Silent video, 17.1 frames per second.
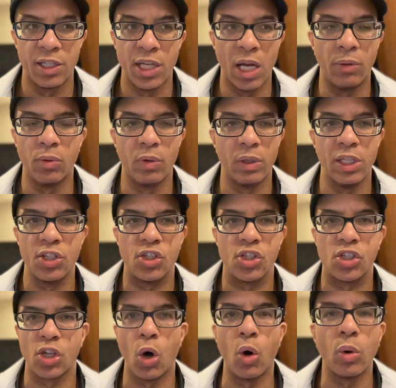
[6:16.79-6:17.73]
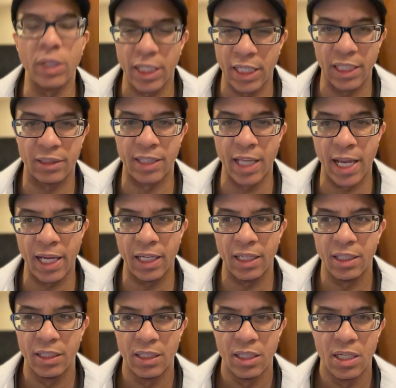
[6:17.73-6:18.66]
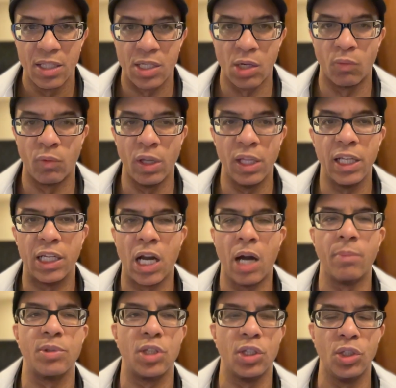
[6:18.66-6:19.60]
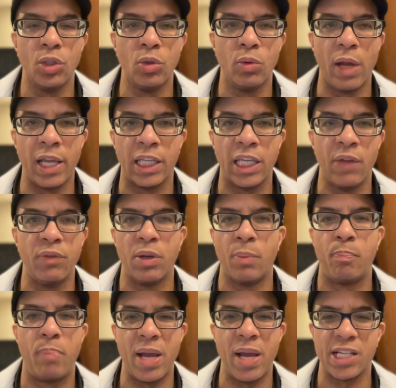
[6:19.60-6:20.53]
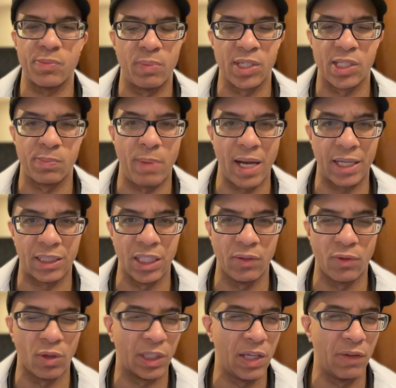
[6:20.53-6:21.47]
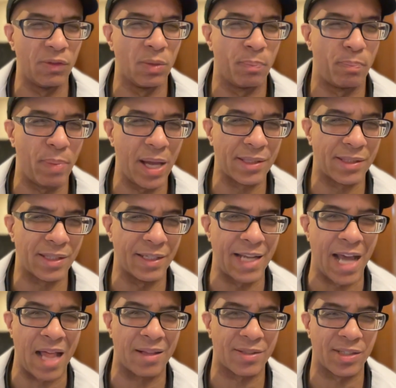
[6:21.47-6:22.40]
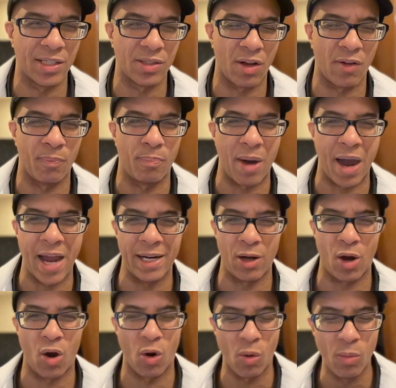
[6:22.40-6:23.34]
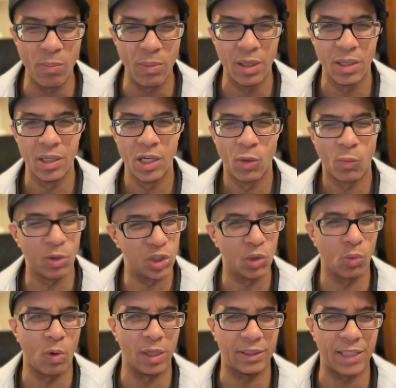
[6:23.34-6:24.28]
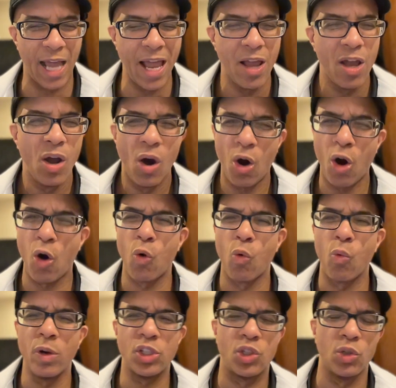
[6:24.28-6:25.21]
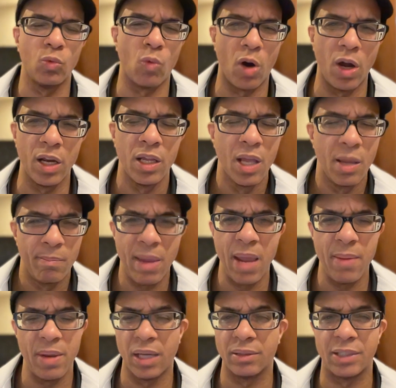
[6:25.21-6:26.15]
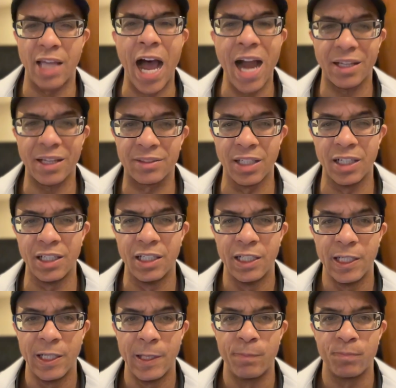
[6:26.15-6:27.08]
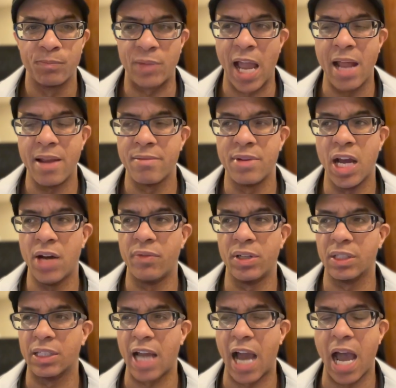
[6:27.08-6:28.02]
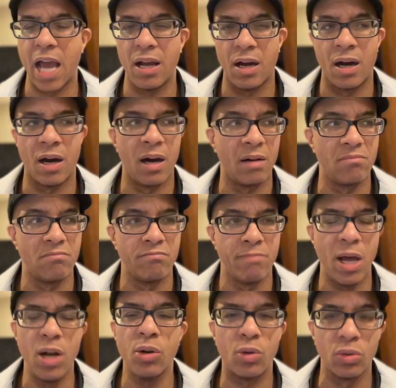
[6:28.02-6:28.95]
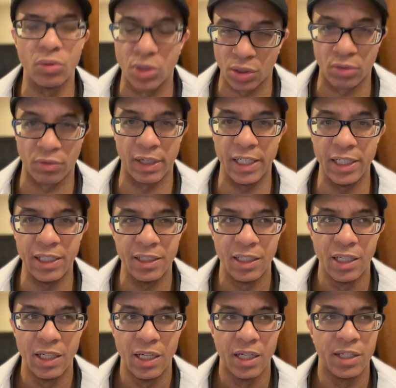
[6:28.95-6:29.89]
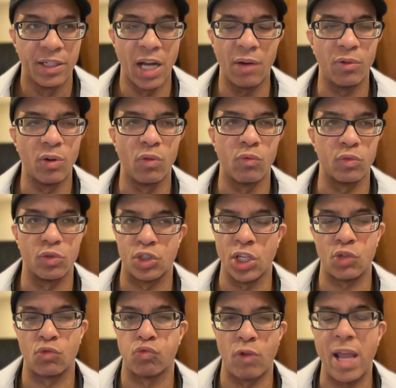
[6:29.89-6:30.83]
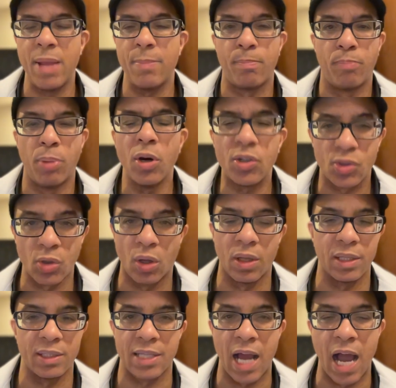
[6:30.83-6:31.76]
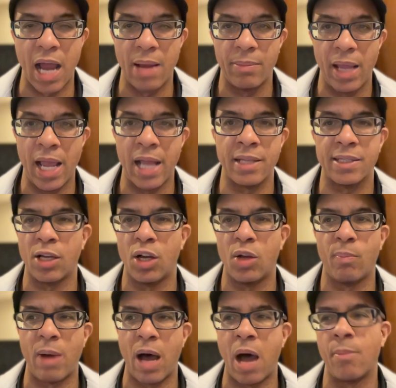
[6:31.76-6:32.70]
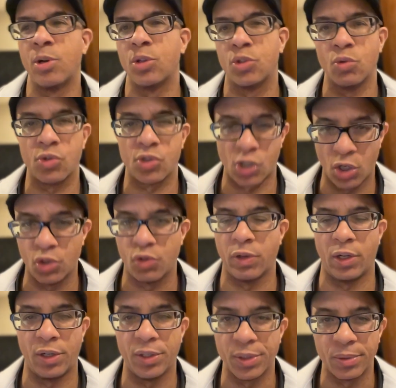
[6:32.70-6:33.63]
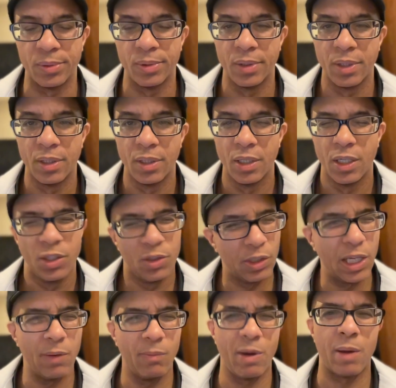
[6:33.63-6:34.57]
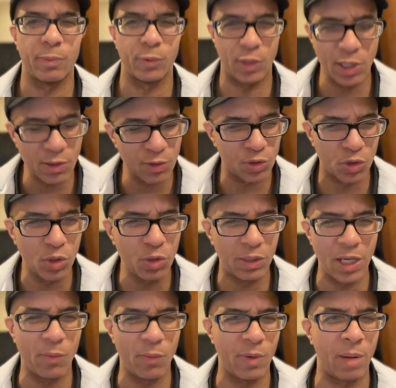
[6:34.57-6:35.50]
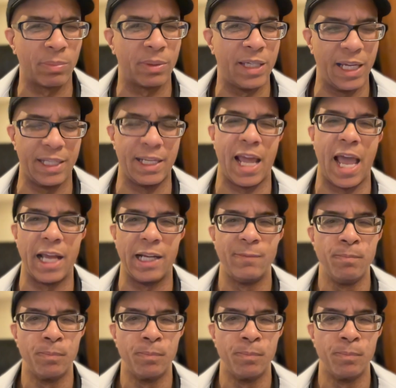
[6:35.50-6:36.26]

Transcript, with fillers: Never really sold anything, to really come to you and give you the best perspective or give you the best analysis of buying a home? Would you want that? Or would you want maybe a doctor that never got a medical degree, never just read books all the time and tell them I'm gonna do surgery on you? You get what I'm get, do you get what I'm getting at?